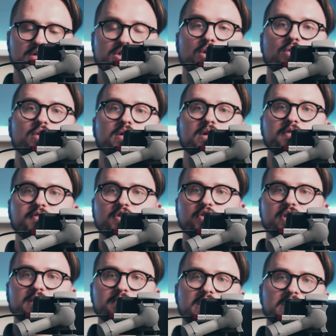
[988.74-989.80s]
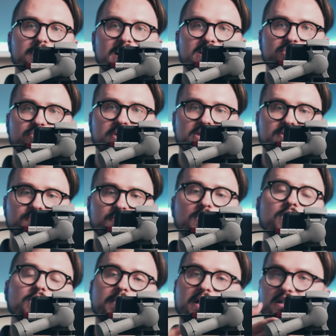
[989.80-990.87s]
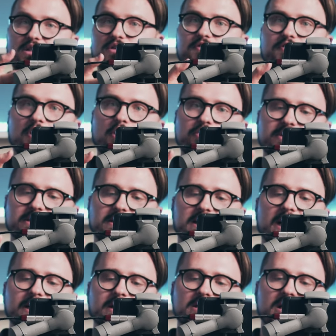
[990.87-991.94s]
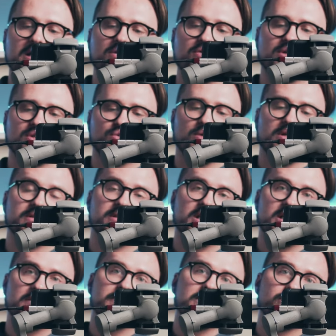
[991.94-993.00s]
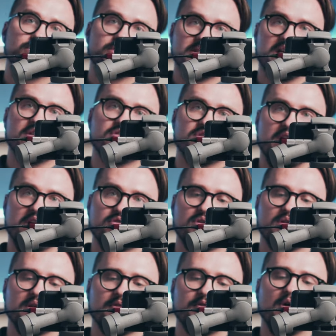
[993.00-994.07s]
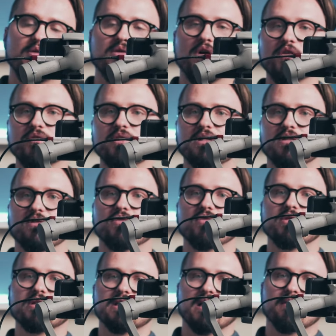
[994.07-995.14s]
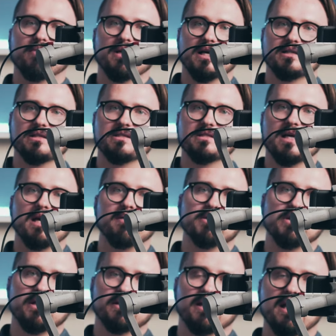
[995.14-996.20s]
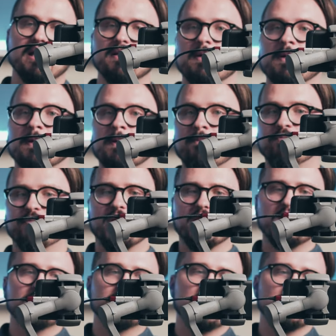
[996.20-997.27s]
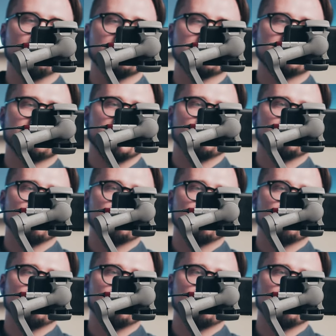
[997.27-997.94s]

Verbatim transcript: So if your gimbal battery is full but your phone is dying and you just want the gimbal to start charging the phone, all you need to do is unplug this cable and then the gimbal will start